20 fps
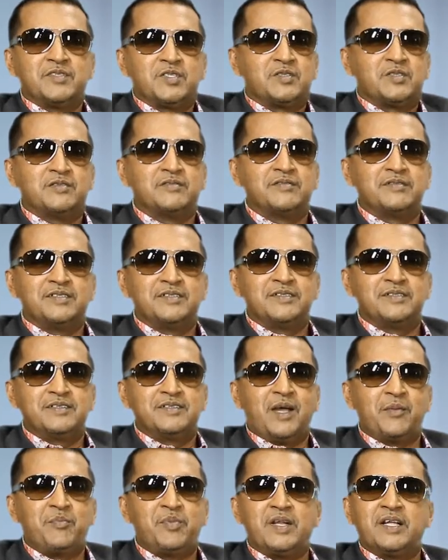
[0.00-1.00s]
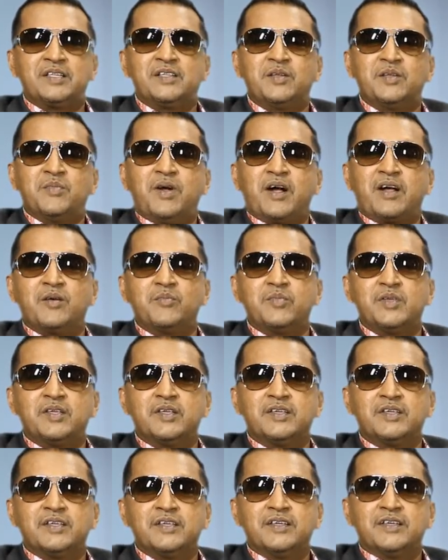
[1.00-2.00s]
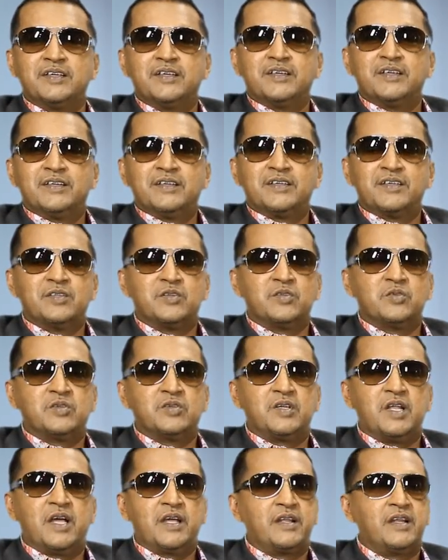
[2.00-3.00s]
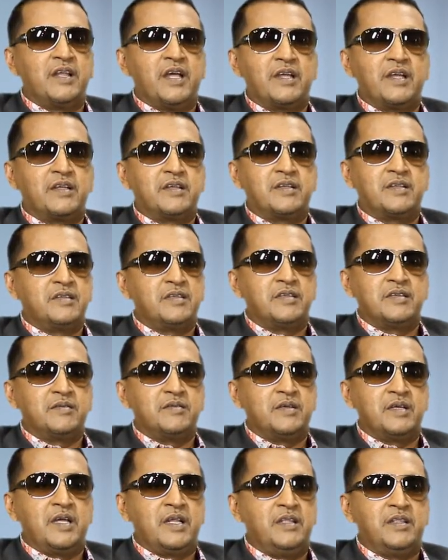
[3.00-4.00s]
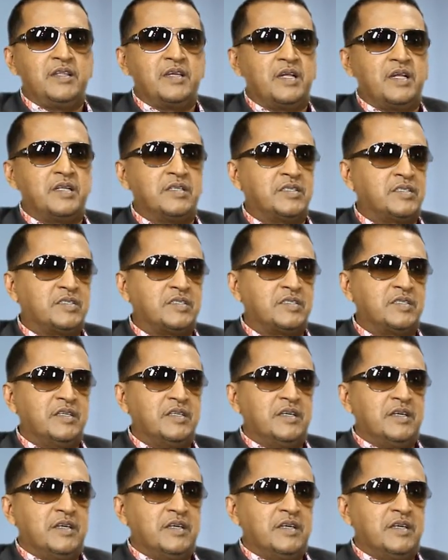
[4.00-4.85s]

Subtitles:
know, I put that in the back of me. You know, like anything else,